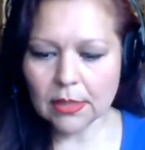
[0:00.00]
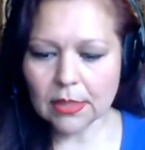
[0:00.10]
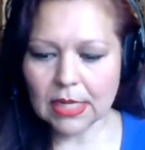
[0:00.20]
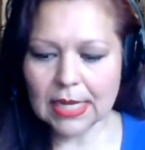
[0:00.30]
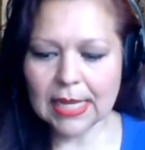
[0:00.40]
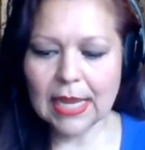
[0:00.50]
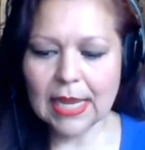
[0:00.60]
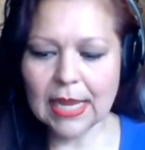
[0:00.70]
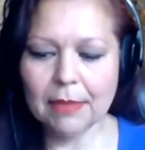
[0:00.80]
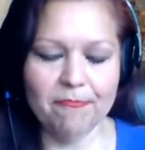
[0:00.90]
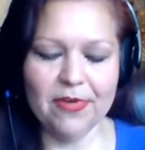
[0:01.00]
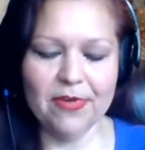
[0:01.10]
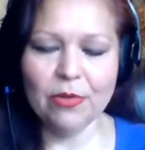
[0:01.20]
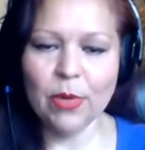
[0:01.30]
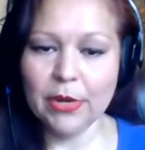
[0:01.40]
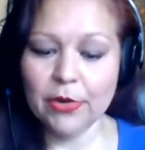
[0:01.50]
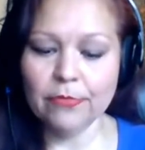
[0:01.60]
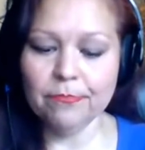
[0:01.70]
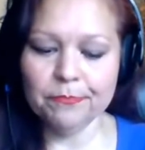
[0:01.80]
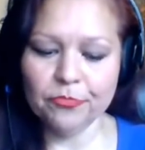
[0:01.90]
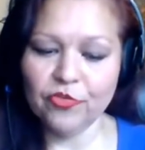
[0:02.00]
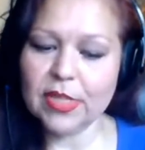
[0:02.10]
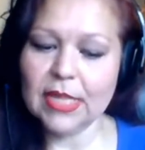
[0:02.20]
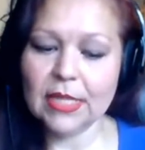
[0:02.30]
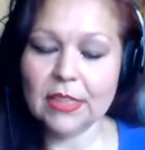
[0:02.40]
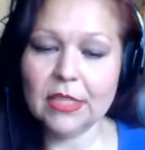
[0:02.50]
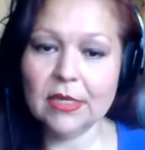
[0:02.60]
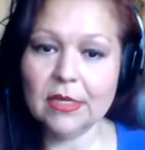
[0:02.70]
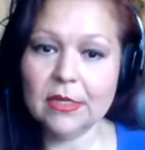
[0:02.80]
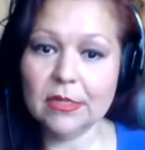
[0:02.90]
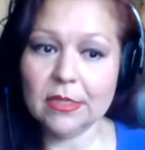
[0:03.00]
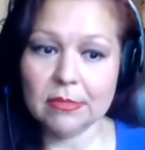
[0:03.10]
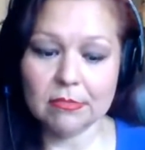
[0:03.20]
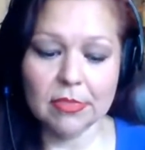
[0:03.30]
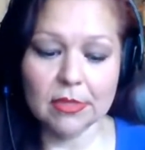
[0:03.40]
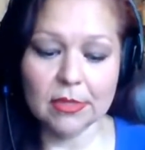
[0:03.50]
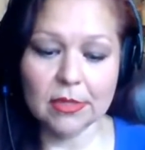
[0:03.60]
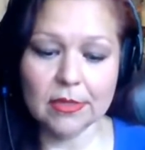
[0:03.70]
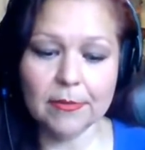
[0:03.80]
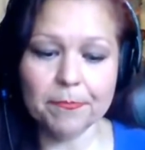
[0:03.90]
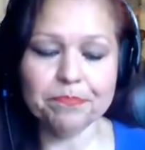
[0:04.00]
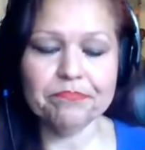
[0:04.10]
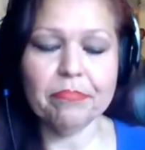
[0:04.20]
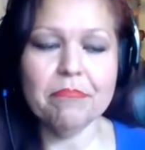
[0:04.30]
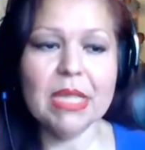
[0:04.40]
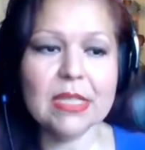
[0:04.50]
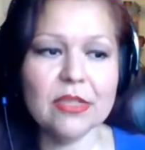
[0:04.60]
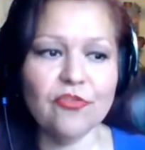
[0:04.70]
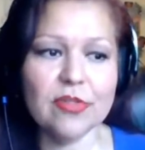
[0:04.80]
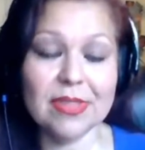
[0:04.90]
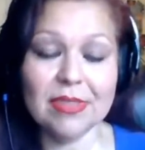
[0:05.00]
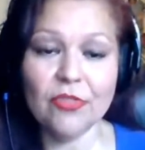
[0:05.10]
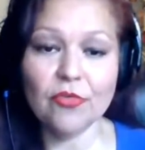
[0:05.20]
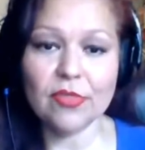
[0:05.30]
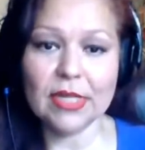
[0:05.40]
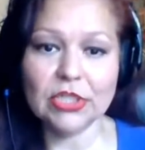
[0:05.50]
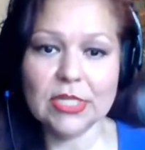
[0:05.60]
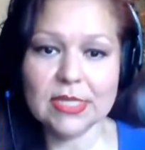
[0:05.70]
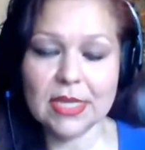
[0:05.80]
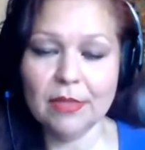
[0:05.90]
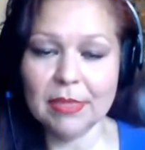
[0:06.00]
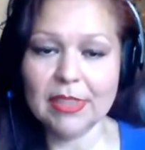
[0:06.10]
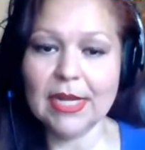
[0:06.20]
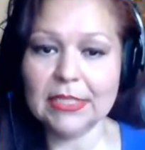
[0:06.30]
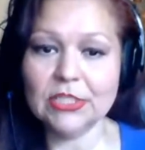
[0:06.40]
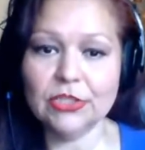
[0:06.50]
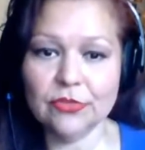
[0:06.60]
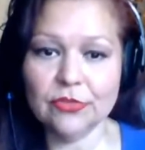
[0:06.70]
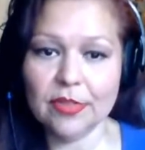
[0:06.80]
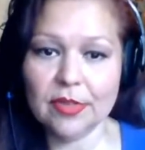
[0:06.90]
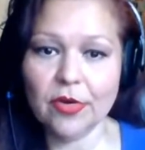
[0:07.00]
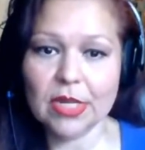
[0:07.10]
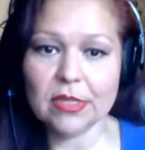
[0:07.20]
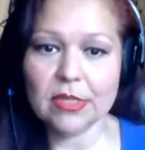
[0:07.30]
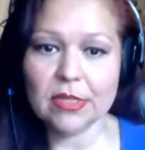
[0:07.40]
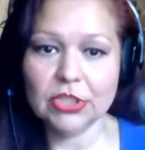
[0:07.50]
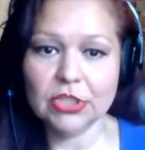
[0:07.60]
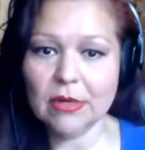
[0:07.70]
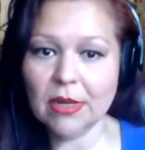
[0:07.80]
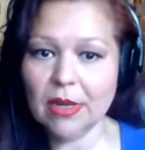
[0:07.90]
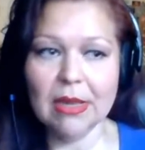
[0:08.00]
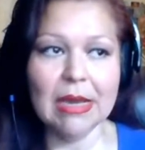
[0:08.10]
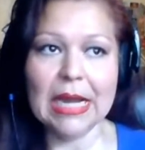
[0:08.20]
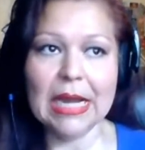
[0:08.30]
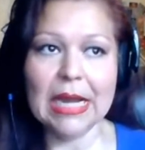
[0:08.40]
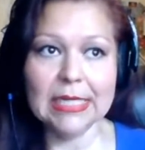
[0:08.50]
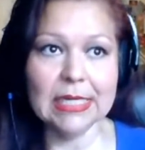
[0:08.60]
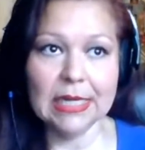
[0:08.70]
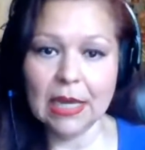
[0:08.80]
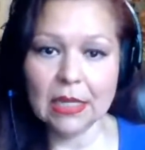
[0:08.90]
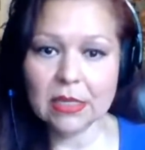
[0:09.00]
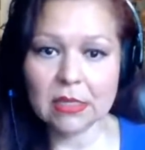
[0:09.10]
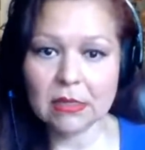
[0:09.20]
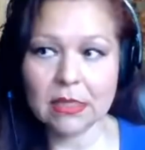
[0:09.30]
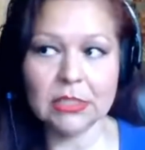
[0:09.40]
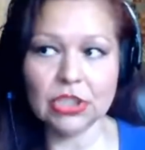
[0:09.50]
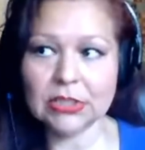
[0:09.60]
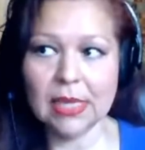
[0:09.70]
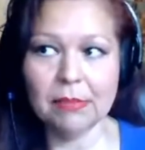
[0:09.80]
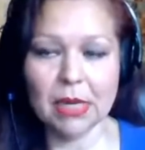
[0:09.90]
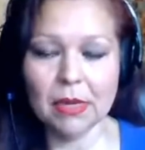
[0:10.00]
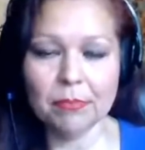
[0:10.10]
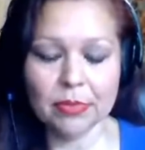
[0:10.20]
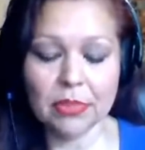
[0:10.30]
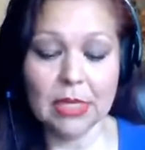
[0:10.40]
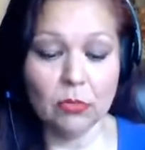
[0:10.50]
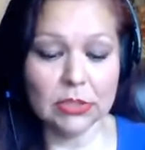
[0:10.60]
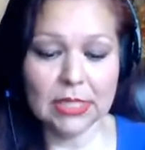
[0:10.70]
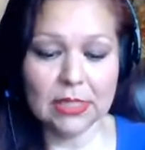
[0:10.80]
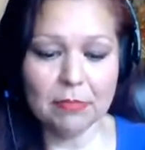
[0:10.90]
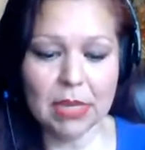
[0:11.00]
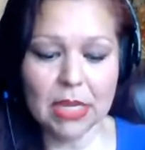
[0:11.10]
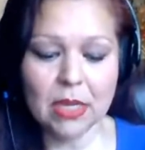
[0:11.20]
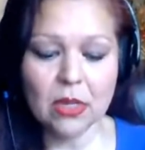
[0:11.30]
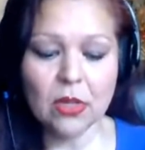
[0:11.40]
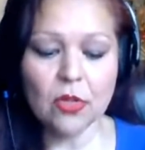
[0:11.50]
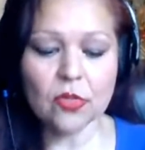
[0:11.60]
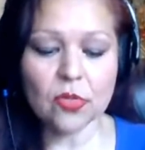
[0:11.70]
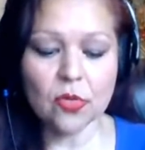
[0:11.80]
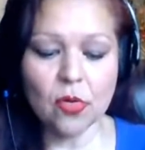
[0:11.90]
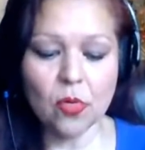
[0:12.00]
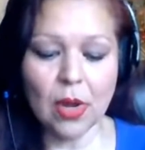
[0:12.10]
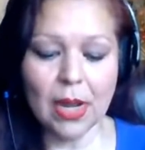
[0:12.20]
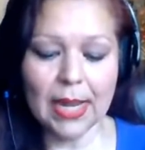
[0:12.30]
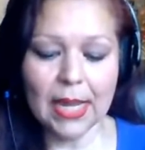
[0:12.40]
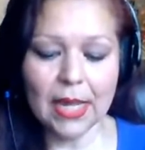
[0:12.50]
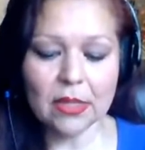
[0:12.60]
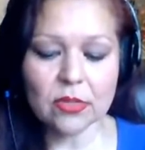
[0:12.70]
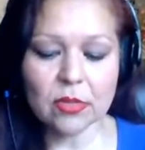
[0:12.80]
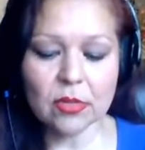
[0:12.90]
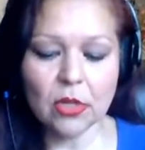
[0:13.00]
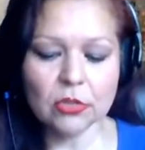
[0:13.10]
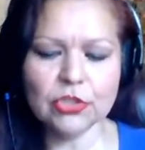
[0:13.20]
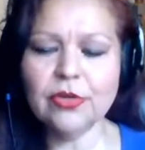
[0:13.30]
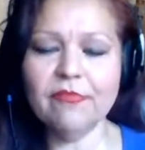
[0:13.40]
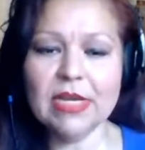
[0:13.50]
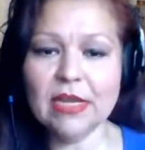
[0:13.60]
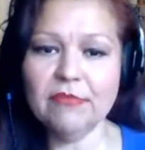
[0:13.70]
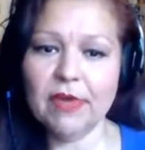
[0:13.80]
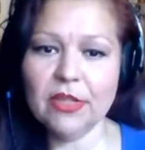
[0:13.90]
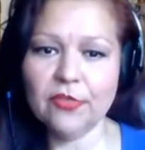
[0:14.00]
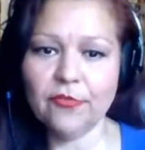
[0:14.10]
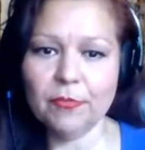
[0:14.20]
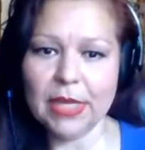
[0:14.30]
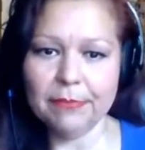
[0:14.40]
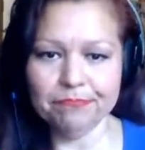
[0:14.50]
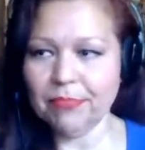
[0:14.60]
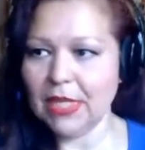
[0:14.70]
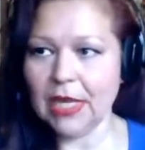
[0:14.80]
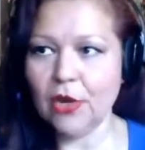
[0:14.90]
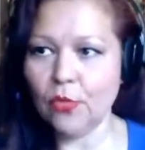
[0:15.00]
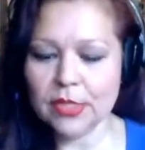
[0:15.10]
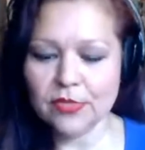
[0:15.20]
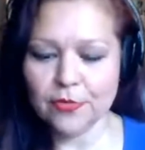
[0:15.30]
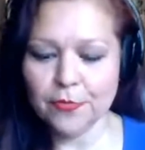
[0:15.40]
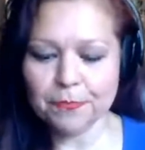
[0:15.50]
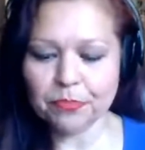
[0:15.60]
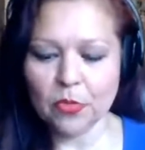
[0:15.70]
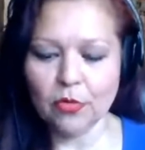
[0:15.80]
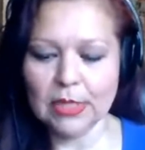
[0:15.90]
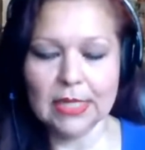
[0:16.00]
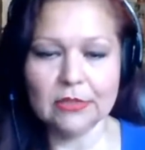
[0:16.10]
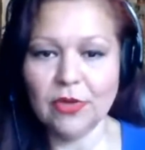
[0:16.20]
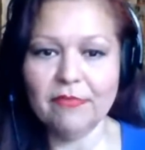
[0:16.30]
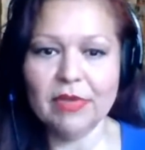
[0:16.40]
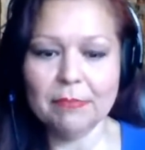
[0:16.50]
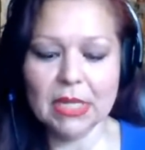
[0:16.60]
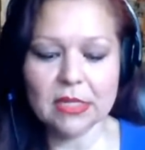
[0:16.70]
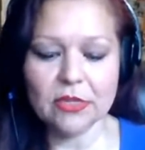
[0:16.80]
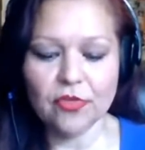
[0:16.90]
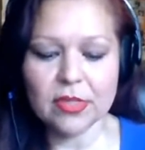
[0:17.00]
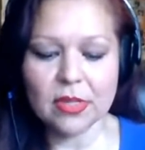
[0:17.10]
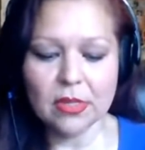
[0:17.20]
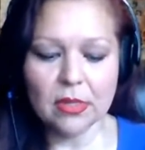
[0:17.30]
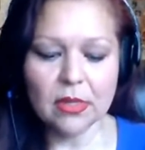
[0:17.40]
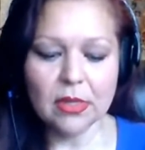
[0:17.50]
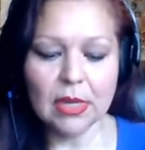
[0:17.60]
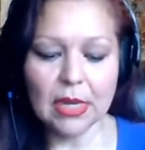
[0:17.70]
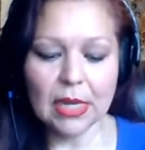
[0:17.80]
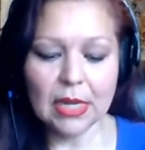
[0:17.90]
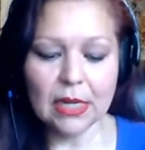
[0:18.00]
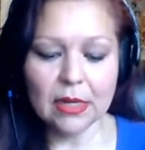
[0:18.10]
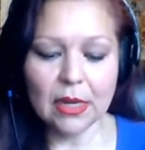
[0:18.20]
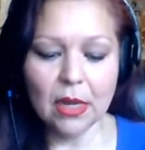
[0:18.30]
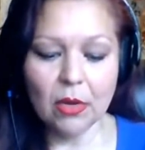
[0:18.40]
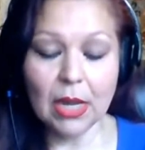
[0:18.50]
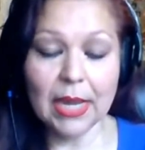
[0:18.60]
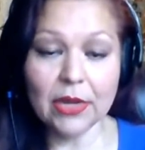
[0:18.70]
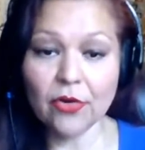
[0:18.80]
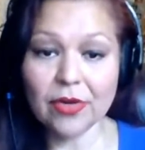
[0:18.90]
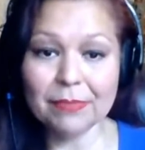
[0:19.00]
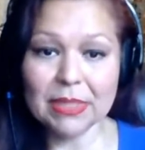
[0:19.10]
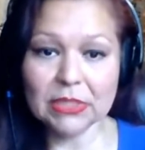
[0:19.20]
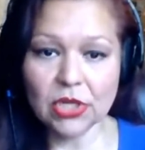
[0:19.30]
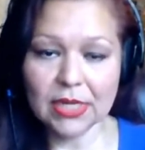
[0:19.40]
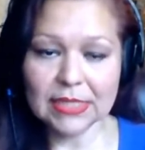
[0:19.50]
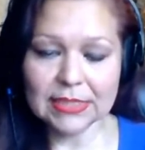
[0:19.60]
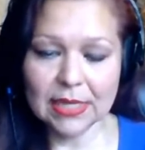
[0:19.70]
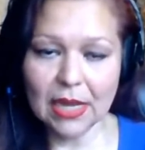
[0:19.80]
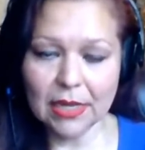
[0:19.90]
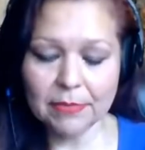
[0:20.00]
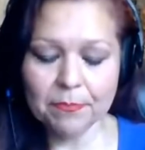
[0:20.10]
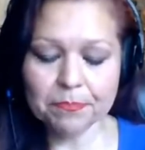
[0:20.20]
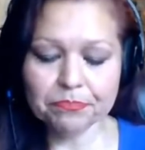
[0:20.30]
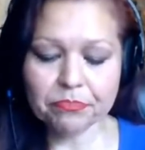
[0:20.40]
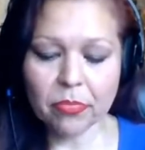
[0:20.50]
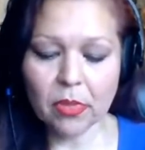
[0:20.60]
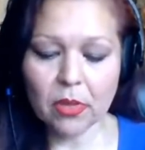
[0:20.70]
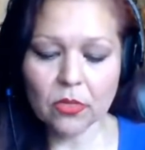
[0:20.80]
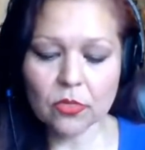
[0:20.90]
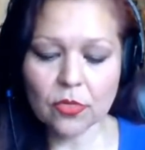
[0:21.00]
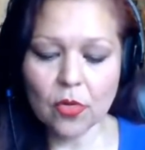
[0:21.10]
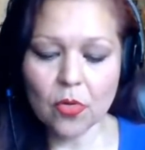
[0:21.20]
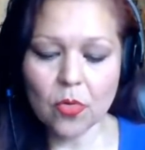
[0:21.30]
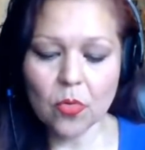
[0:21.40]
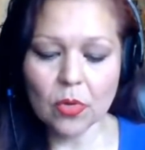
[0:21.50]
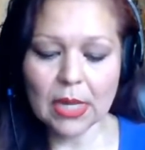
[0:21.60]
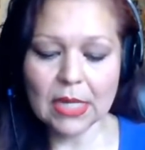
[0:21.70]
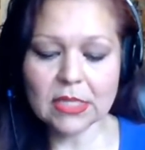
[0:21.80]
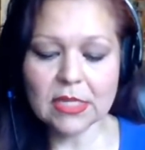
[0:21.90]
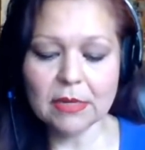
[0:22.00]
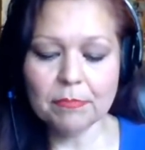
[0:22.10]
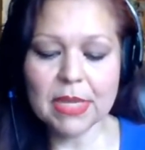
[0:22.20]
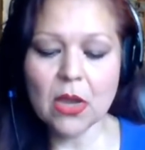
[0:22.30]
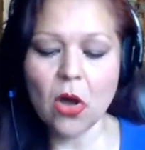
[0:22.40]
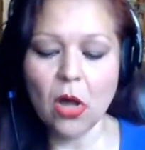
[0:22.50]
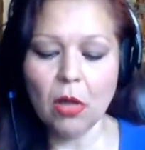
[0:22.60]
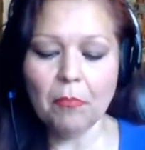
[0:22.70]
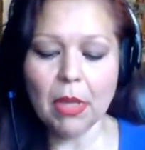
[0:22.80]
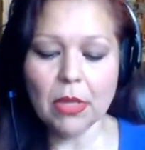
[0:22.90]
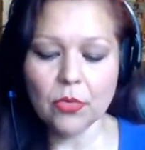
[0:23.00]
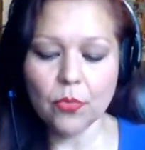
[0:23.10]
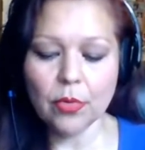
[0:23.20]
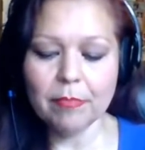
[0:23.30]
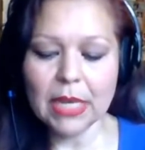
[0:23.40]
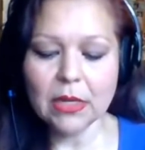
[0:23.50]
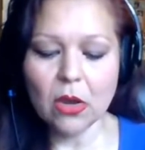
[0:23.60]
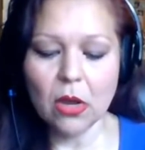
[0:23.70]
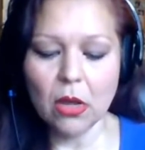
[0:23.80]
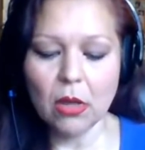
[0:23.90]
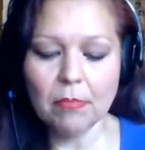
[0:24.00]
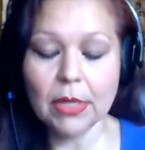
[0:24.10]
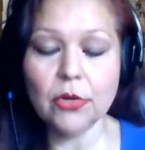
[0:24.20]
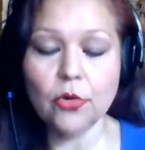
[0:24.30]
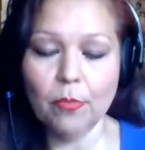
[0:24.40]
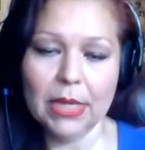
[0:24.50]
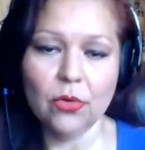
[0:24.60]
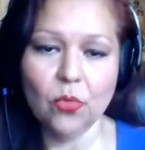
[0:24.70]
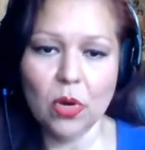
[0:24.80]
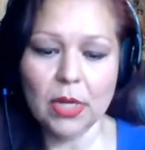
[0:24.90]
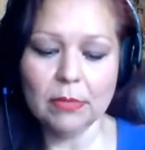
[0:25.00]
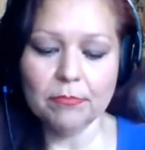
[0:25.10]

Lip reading: it came up very weird, just like the messages in the other sessions telling me that I had to do the surrogate session. I didn't ask. It just came up. They were telling me. So I asked, do you have any advice for me? Like I always do. Or like, do I have any messages? And I had already been talking to God. So God said, be calm. Remain calm no matter what.